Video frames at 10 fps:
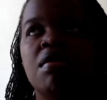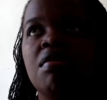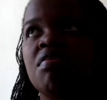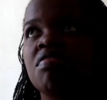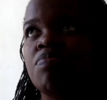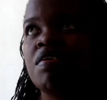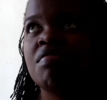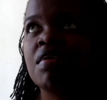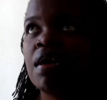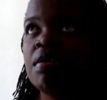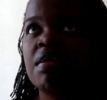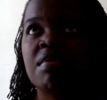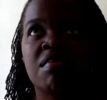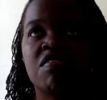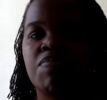It's basically
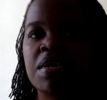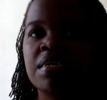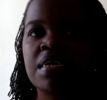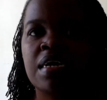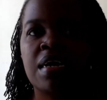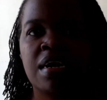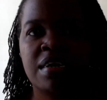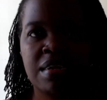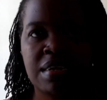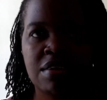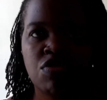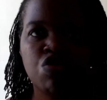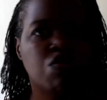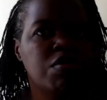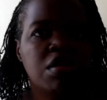like expecting an architect
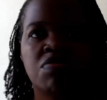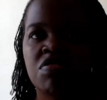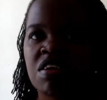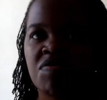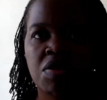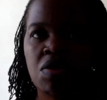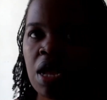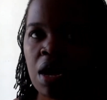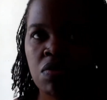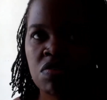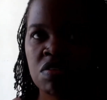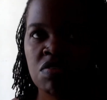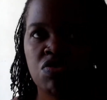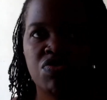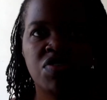who's built several
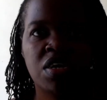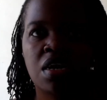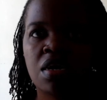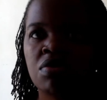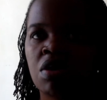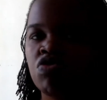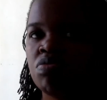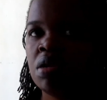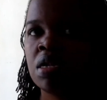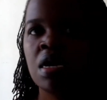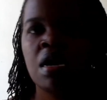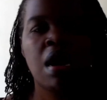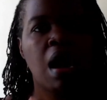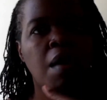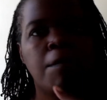houses to figure out how to build
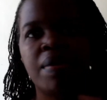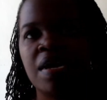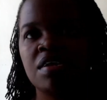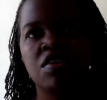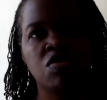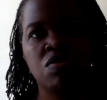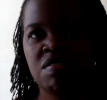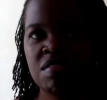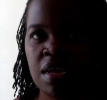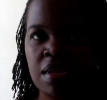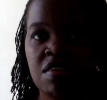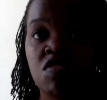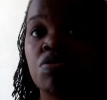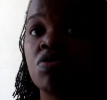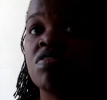a brand new design
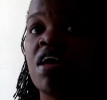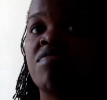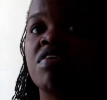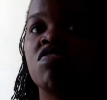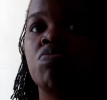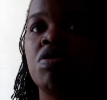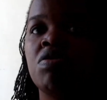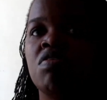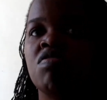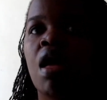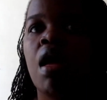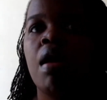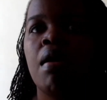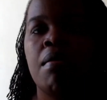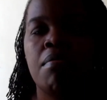just because they have experience
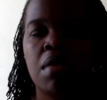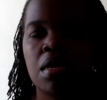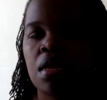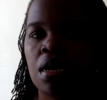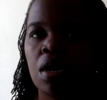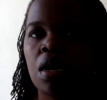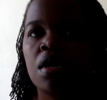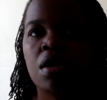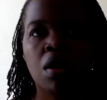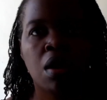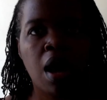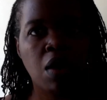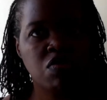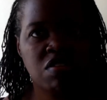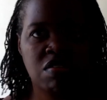making
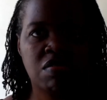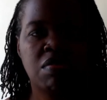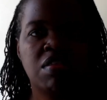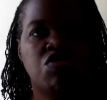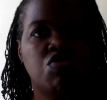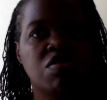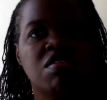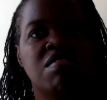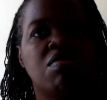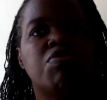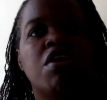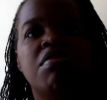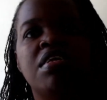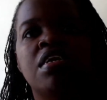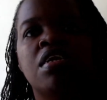houses. The truth is it'll
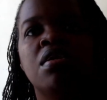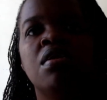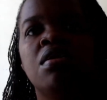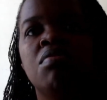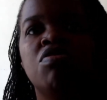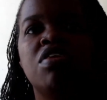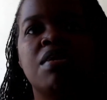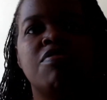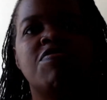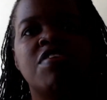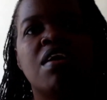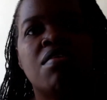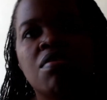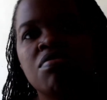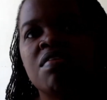probably take more time to figure
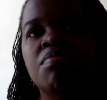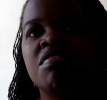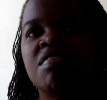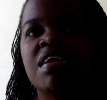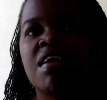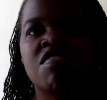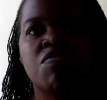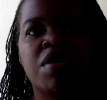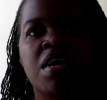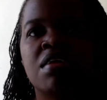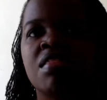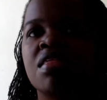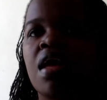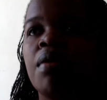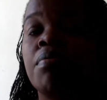out some design aspects,
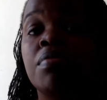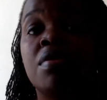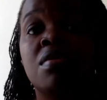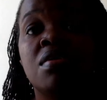some